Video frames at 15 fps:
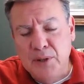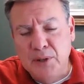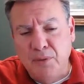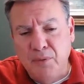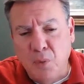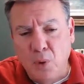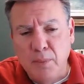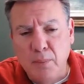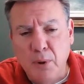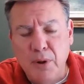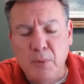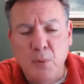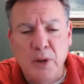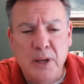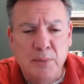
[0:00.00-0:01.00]
It's affordable,
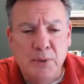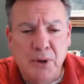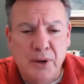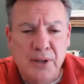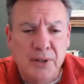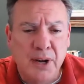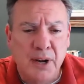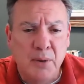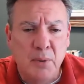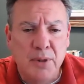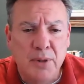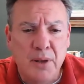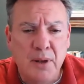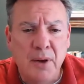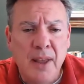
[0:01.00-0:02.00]
and William's already shared
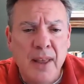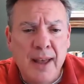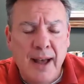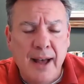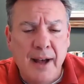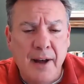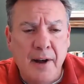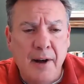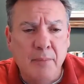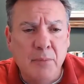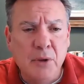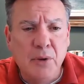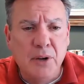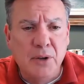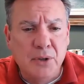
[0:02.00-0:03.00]
with you.
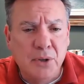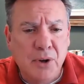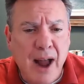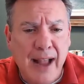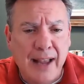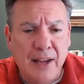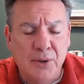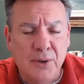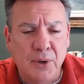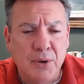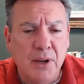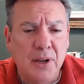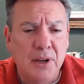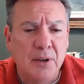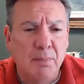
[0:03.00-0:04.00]
You can track it, so
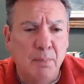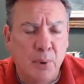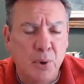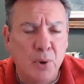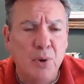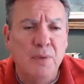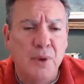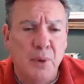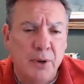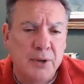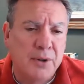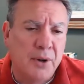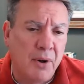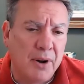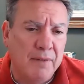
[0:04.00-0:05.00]
you can prove your
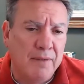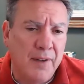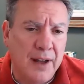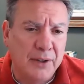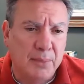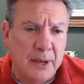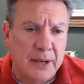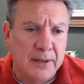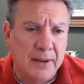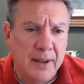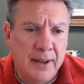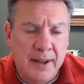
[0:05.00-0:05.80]
return on investment.